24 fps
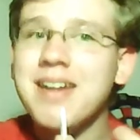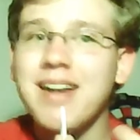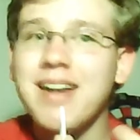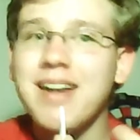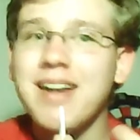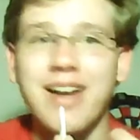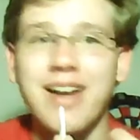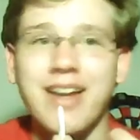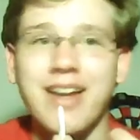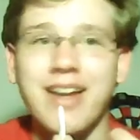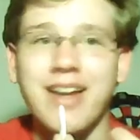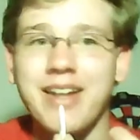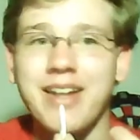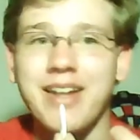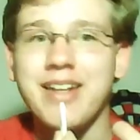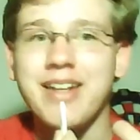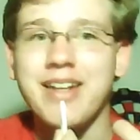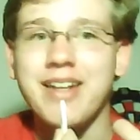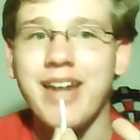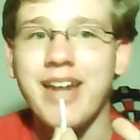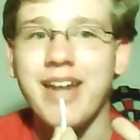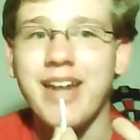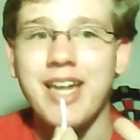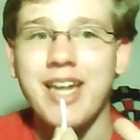I
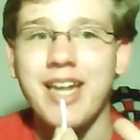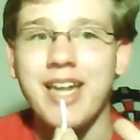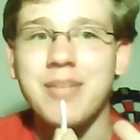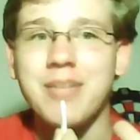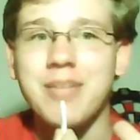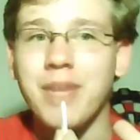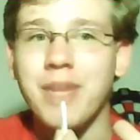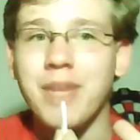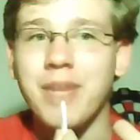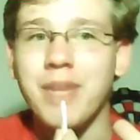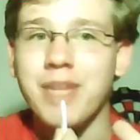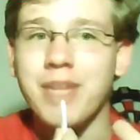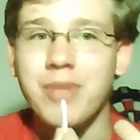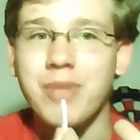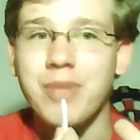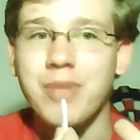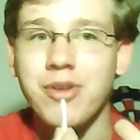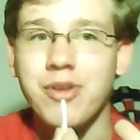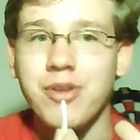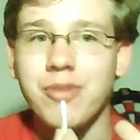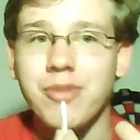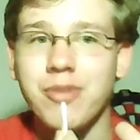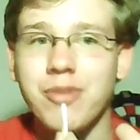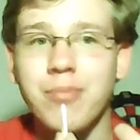hate my
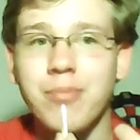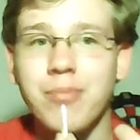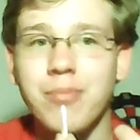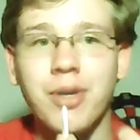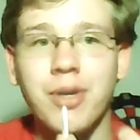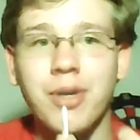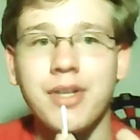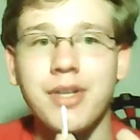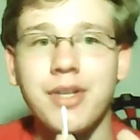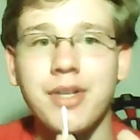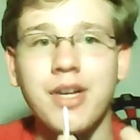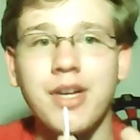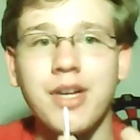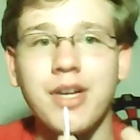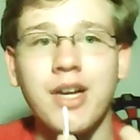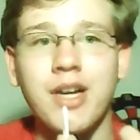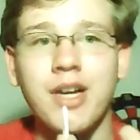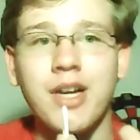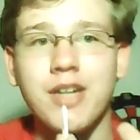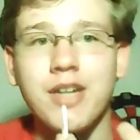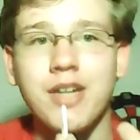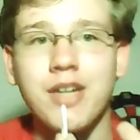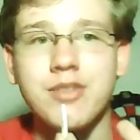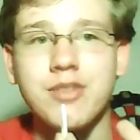computer, but I
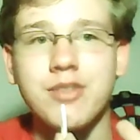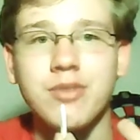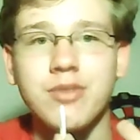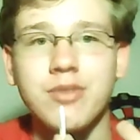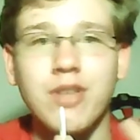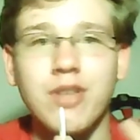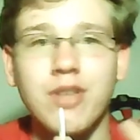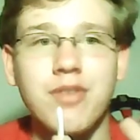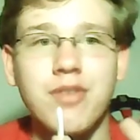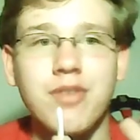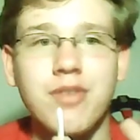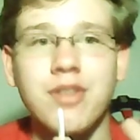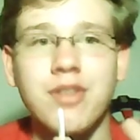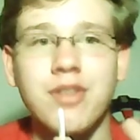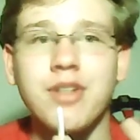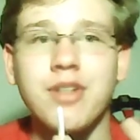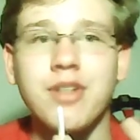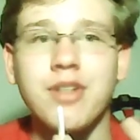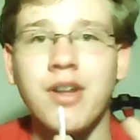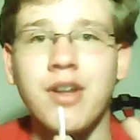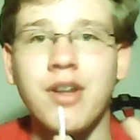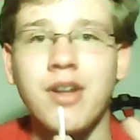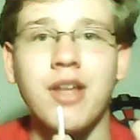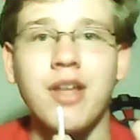also love the thing
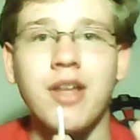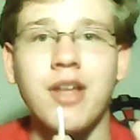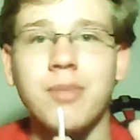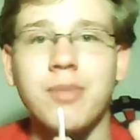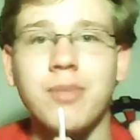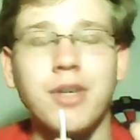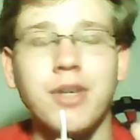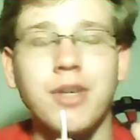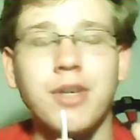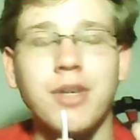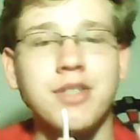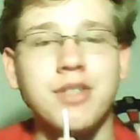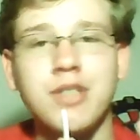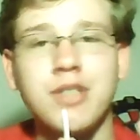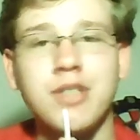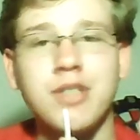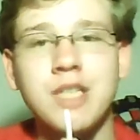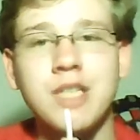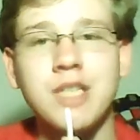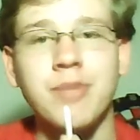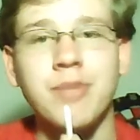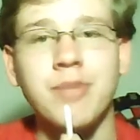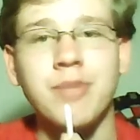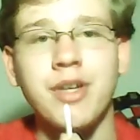to death because it
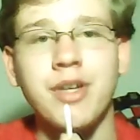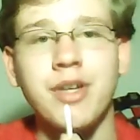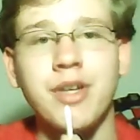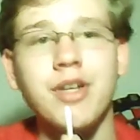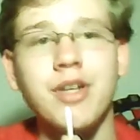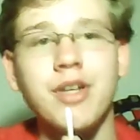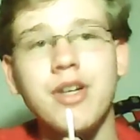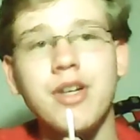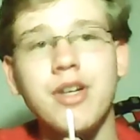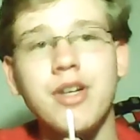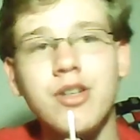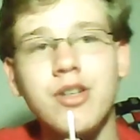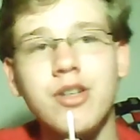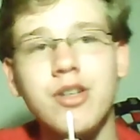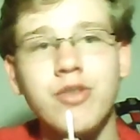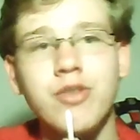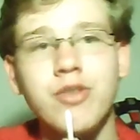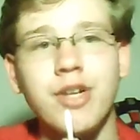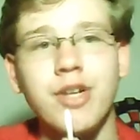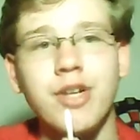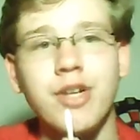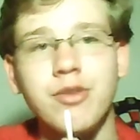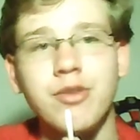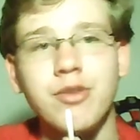lets me do
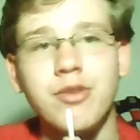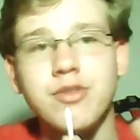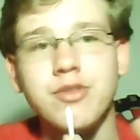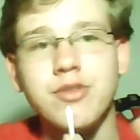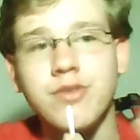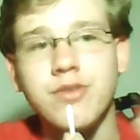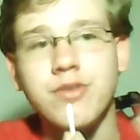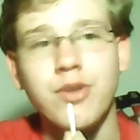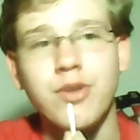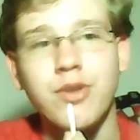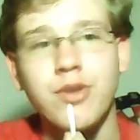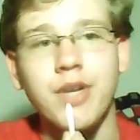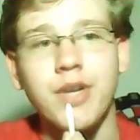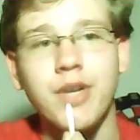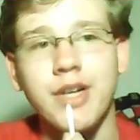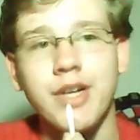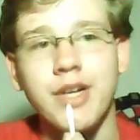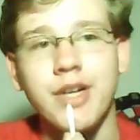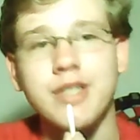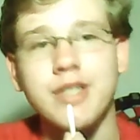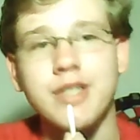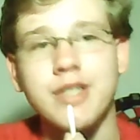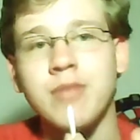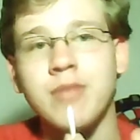videos for you
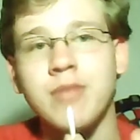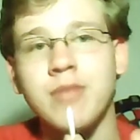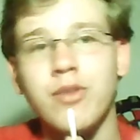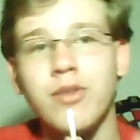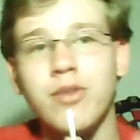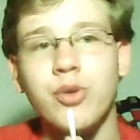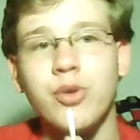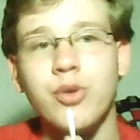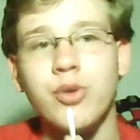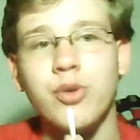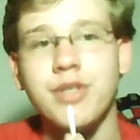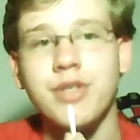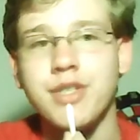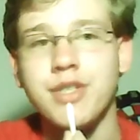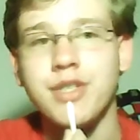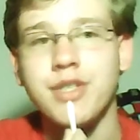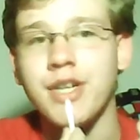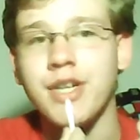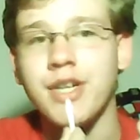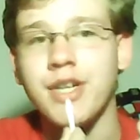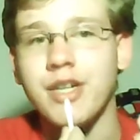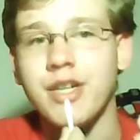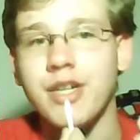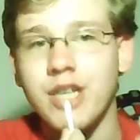guys, and my voice is
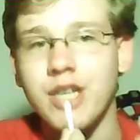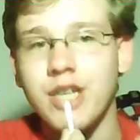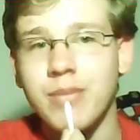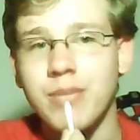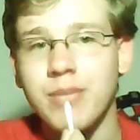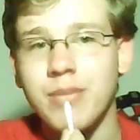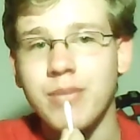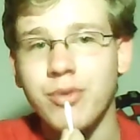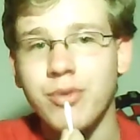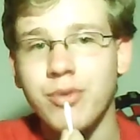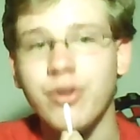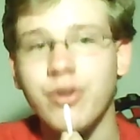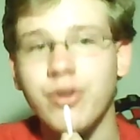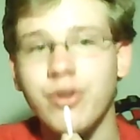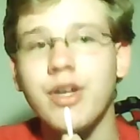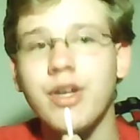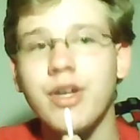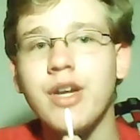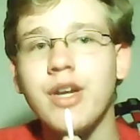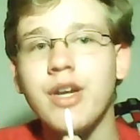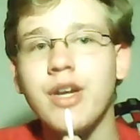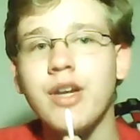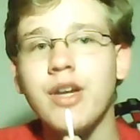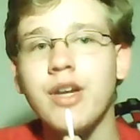getting deeper,
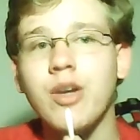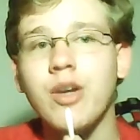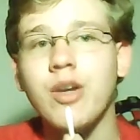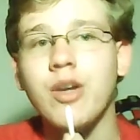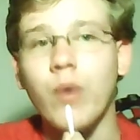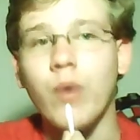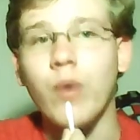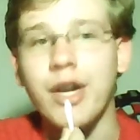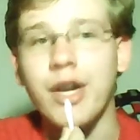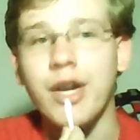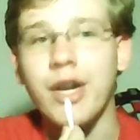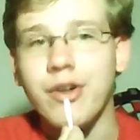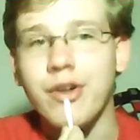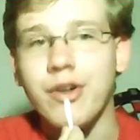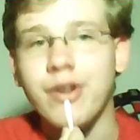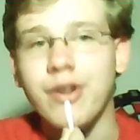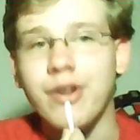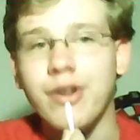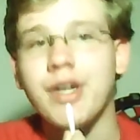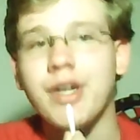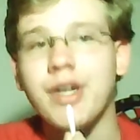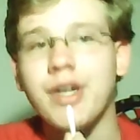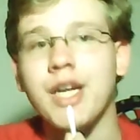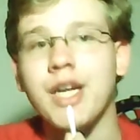quieter,
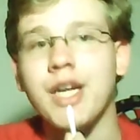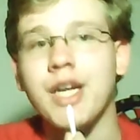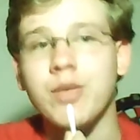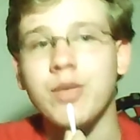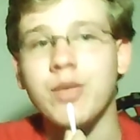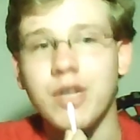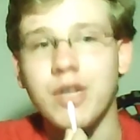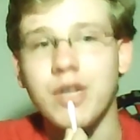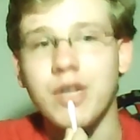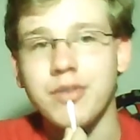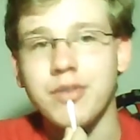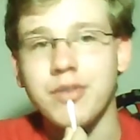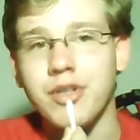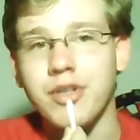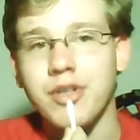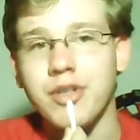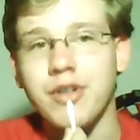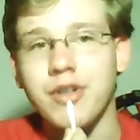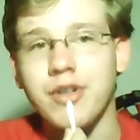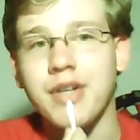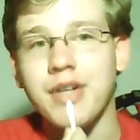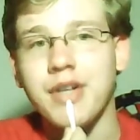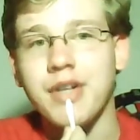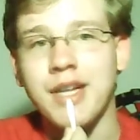and
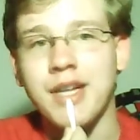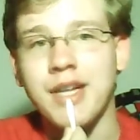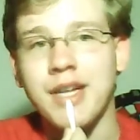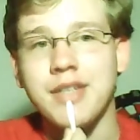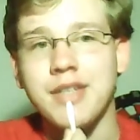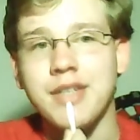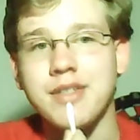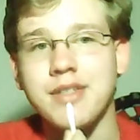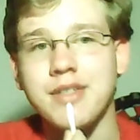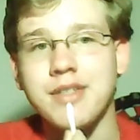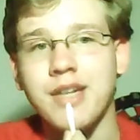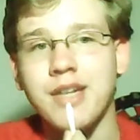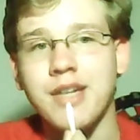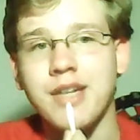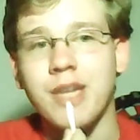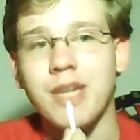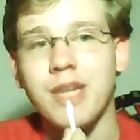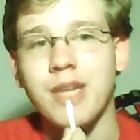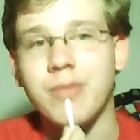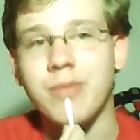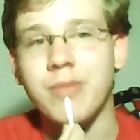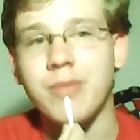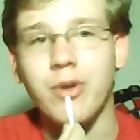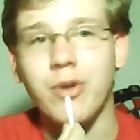gravelier as
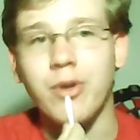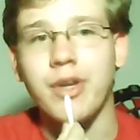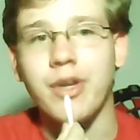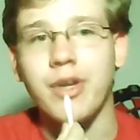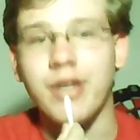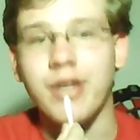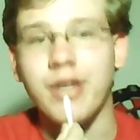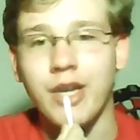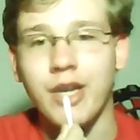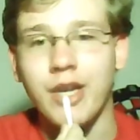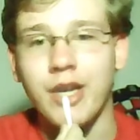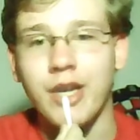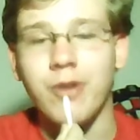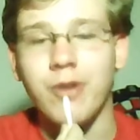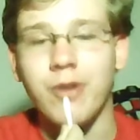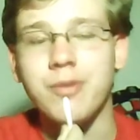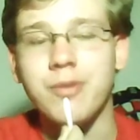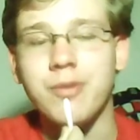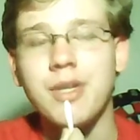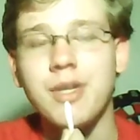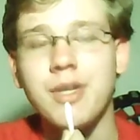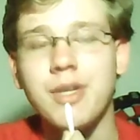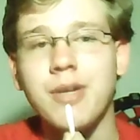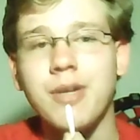I'm talking now
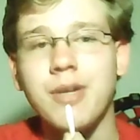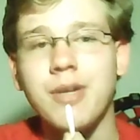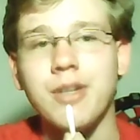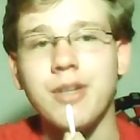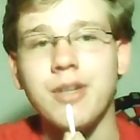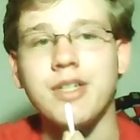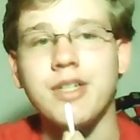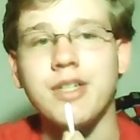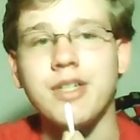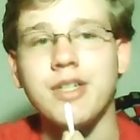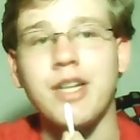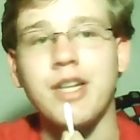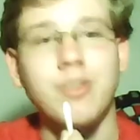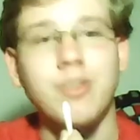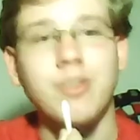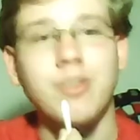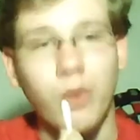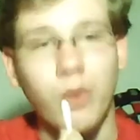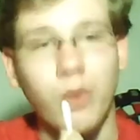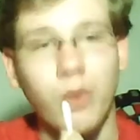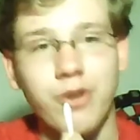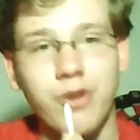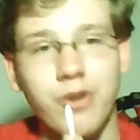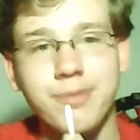because I need
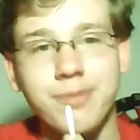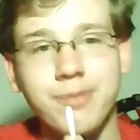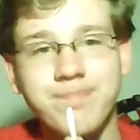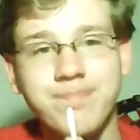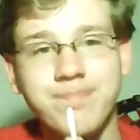some water.